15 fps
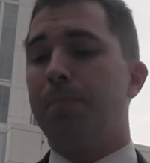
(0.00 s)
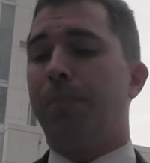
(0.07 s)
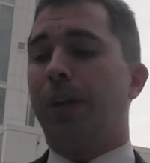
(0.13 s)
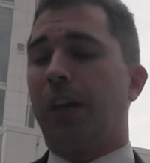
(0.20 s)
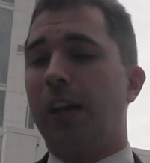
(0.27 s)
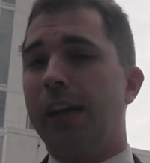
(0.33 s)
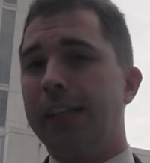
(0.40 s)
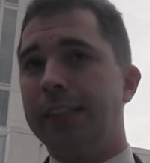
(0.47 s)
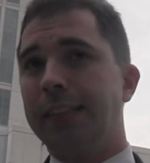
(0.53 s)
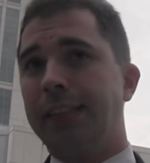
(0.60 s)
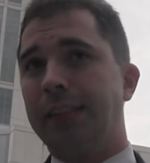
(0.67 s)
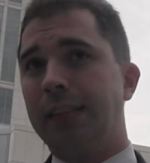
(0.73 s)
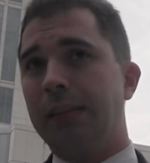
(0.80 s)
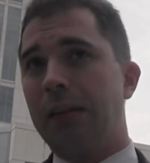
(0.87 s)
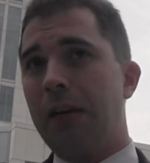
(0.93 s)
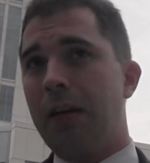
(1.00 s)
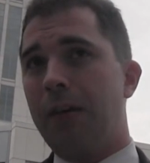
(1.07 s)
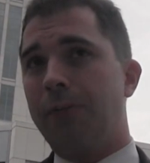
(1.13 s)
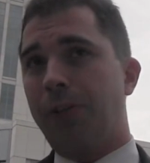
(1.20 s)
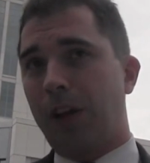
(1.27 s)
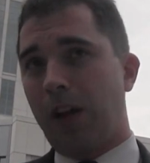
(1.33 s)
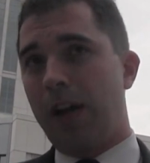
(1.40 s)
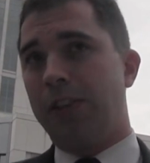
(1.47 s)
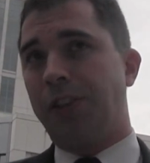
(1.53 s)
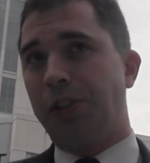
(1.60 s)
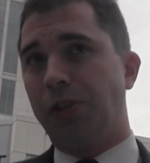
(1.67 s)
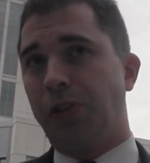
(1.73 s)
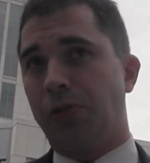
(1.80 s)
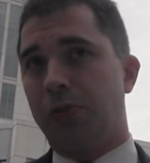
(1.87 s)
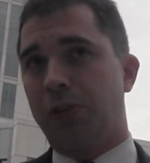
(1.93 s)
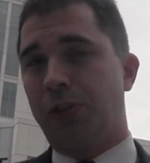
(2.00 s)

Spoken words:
because of the constitutional